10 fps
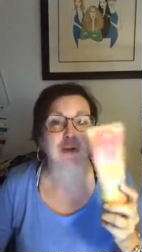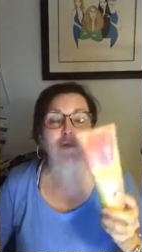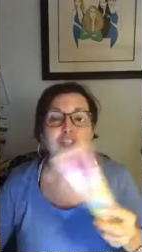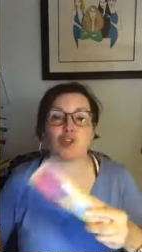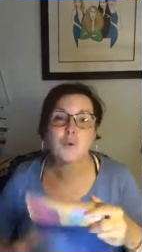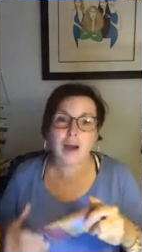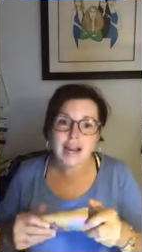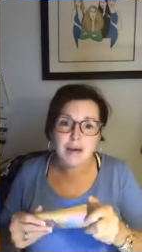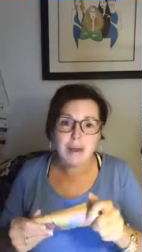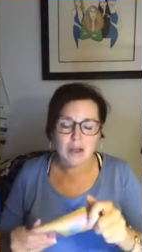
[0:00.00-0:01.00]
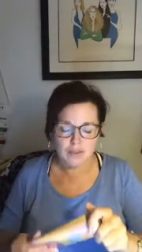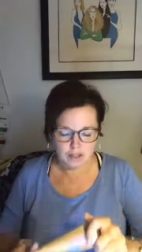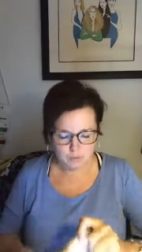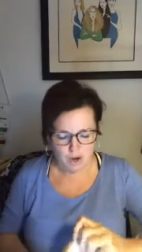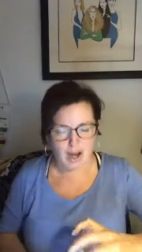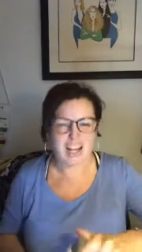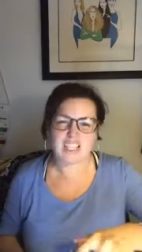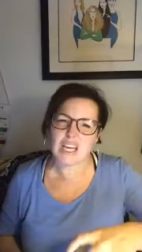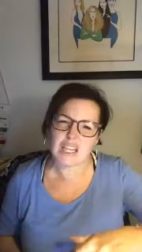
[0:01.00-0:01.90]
And what's great about this product,